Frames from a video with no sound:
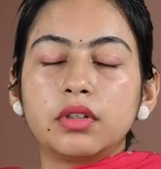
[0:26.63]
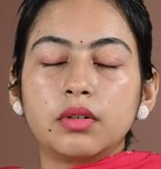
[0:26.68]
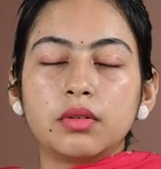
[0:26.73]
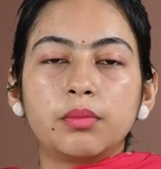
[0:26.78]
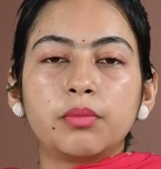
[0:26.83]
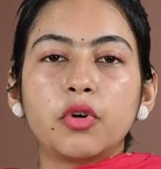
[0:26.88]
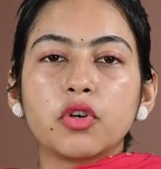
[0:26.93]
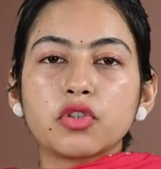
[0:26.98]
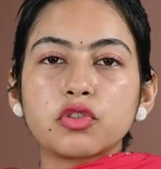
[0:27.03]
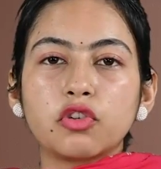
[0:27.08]

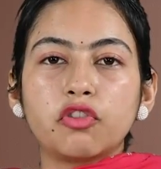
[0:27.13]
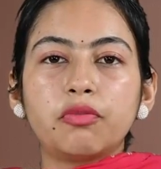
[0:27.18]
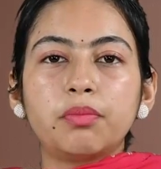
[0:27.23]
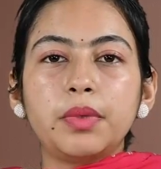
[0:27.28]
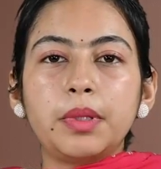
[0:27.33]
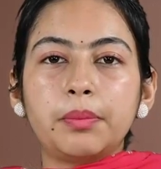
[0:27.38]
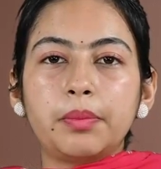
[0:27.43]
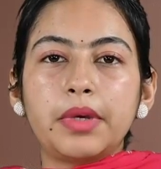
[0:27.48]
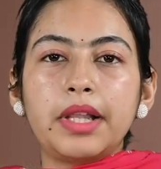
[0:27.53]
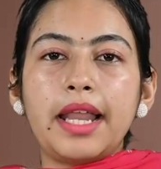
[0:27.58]
most of
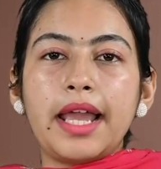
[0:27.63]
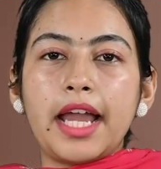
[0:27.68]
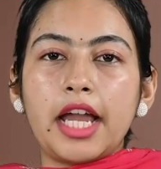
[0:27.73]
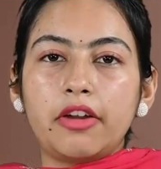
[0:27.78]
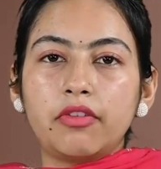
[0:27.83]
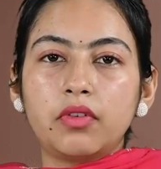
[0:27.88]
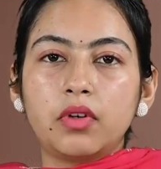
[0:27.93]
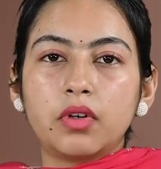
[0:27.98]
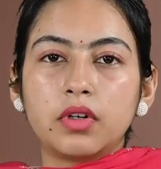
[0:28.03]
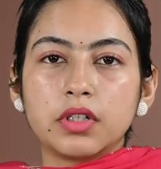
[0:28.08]
people
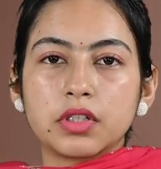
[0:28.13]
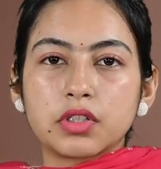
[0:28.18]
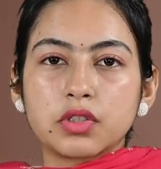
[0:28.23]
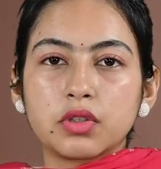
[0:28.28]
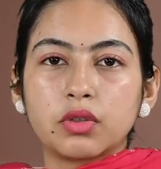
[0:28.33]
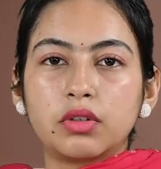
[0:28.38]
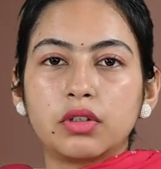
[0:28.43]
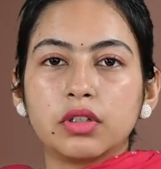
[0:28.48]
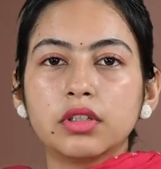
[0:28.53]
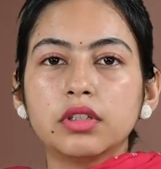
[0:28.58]
have
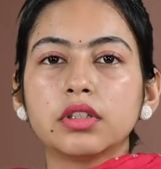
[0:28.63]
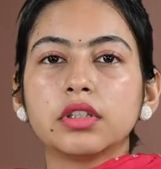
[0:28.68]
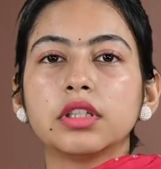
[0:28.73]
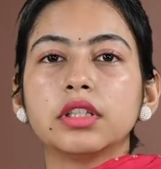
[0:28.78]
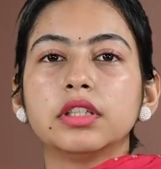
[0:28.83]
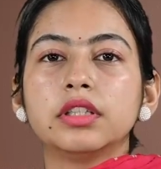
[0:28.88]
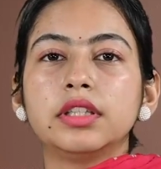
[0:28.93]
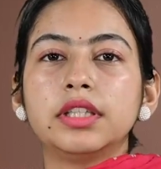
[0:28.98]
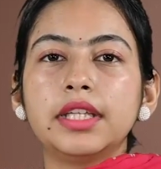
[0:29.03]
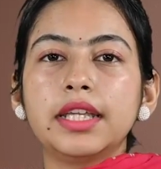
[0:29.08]
gallstone,
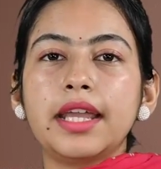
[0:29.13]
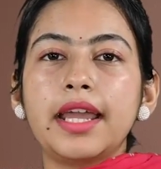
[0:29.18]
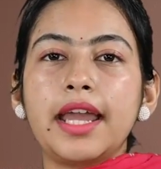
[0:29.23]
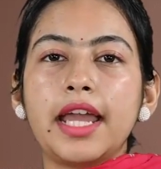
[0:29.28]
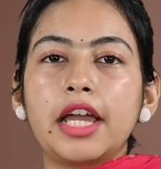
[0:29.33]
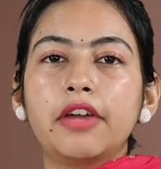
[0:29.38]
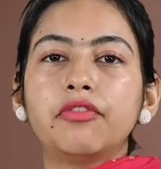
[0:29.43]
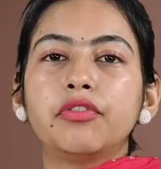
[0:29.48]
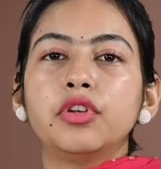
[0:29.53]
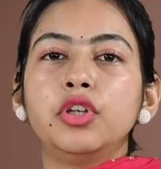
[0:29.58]
they
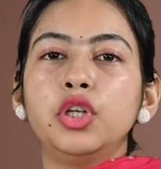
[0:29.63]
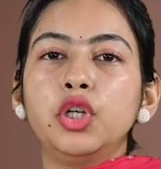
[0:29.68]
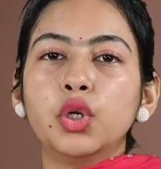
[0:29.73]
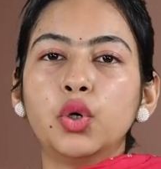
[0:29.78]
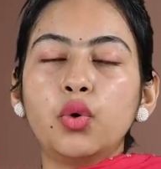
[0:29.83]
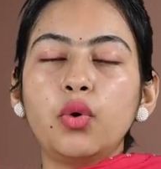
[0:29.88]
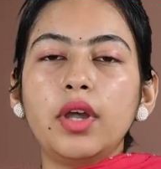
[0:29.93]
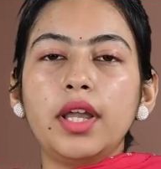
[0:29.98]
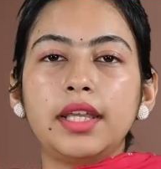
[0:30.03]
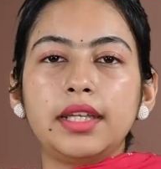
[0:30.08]
have
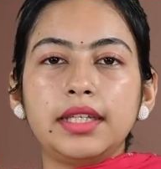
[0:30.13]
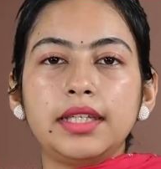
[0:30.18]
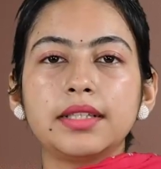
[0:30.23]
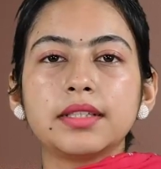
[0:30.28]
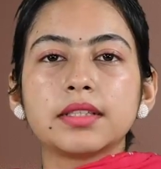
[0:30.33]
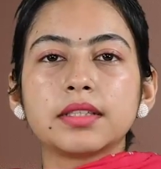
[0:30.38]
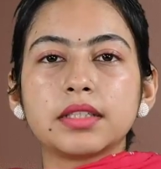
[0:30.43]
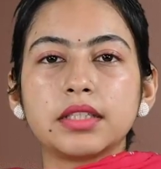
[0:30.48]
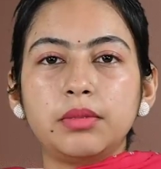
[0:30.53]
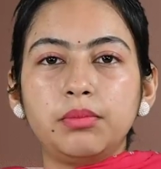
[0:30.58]
no any
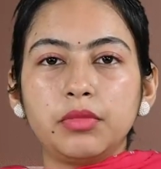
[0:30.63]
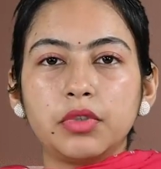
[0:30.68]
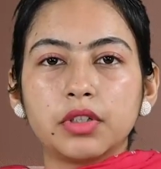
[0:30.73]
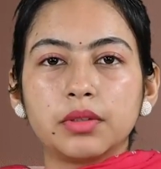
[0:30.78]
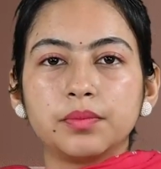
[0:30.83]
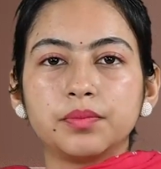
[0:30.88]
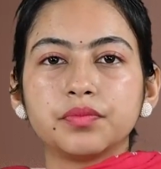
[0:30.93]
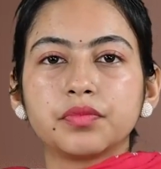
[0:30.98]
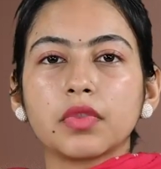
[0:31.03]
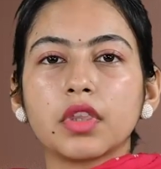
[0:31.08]

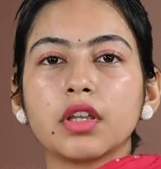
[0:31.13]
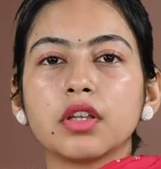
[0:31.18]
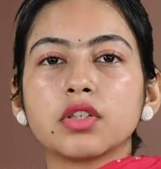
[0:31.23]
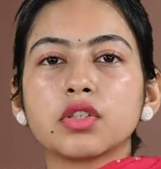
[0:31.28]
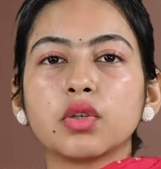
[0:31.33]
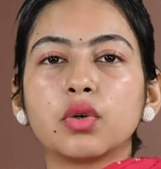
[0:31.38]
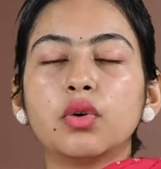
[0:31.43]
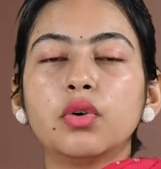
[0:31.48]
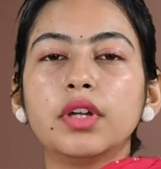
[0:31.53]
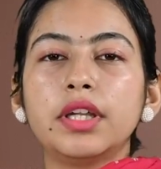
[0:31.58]
symptom,
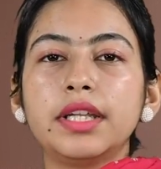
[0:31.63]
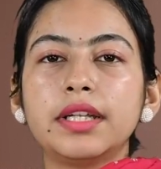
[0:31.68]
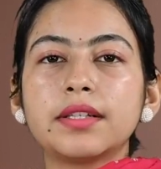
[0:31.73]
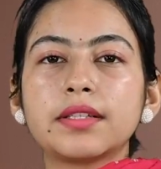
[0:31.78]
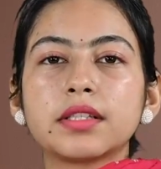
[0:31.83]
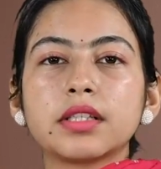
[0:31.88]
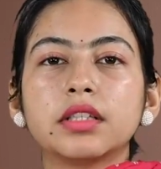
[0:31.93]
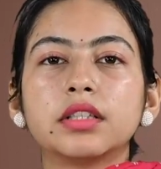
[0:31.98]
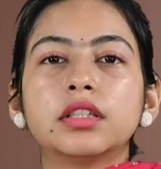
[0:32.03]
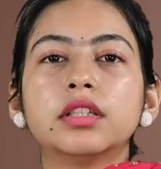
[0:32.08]
so
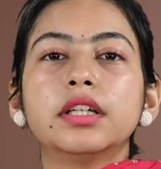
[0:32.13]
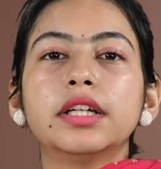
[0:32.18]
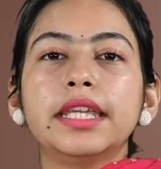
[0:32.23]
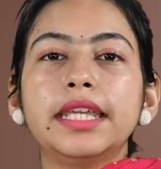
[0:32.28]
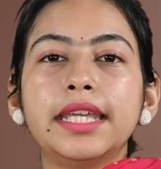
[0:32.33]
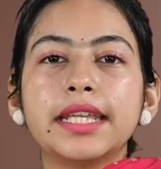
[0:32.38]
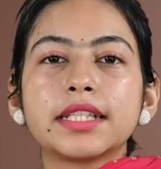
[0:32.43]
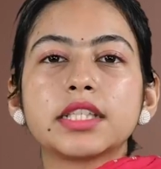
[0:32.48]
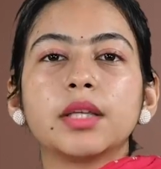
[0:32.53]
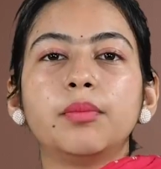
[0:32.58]
it's
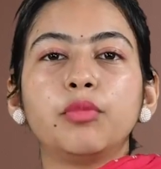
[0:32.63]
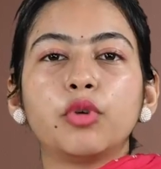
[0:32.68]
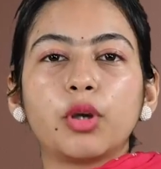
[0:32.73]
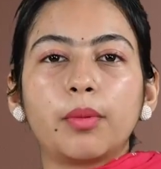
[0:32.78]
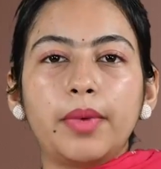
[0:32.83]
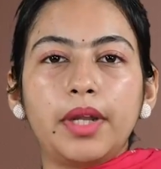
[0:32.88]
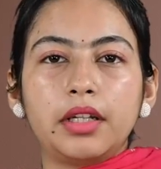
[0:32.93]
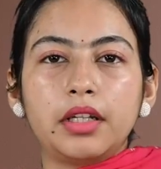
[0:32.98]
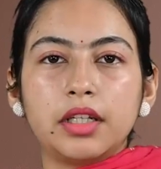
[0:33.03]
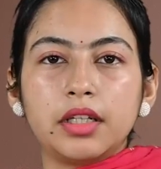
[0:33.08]

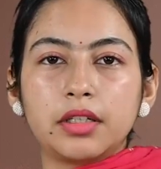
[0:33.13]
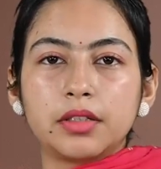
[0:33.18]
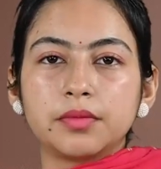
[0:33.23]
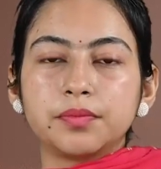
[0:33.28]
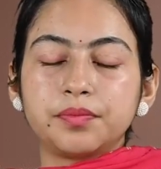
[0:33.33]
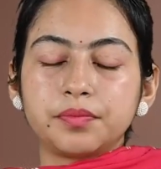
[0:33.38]
asymptomatic.